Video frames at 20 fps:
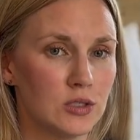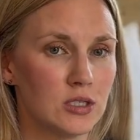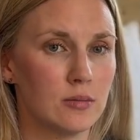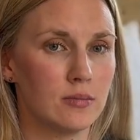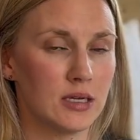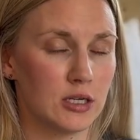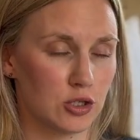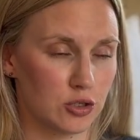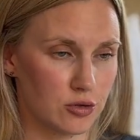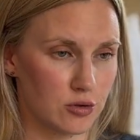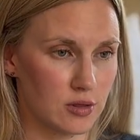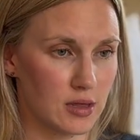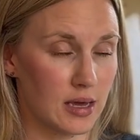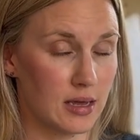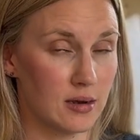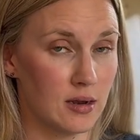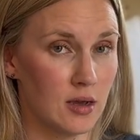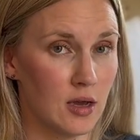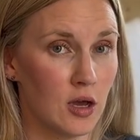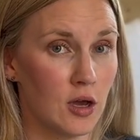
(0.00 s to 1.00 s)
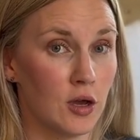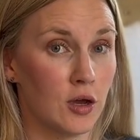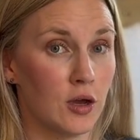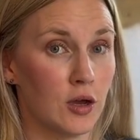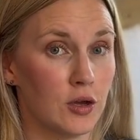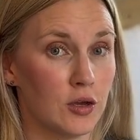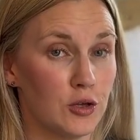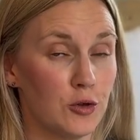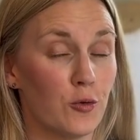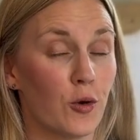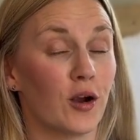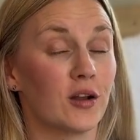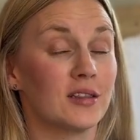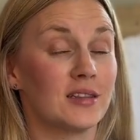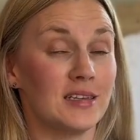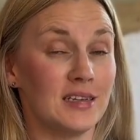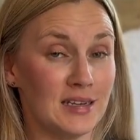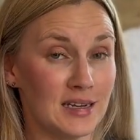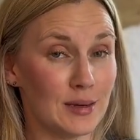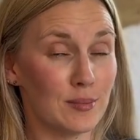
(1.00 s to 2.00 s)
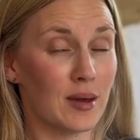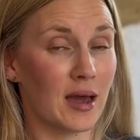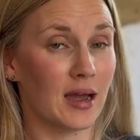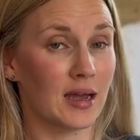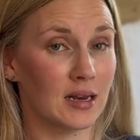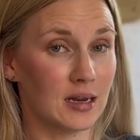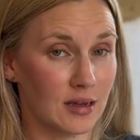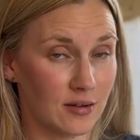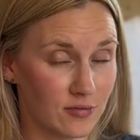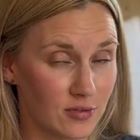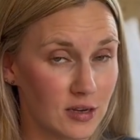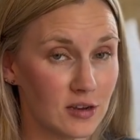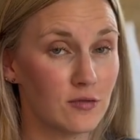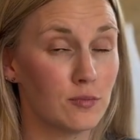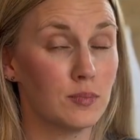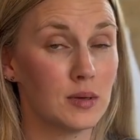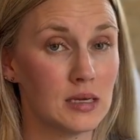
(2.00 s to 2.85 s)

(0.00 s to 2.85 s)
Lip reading: to make sure that you are leaning back enough that if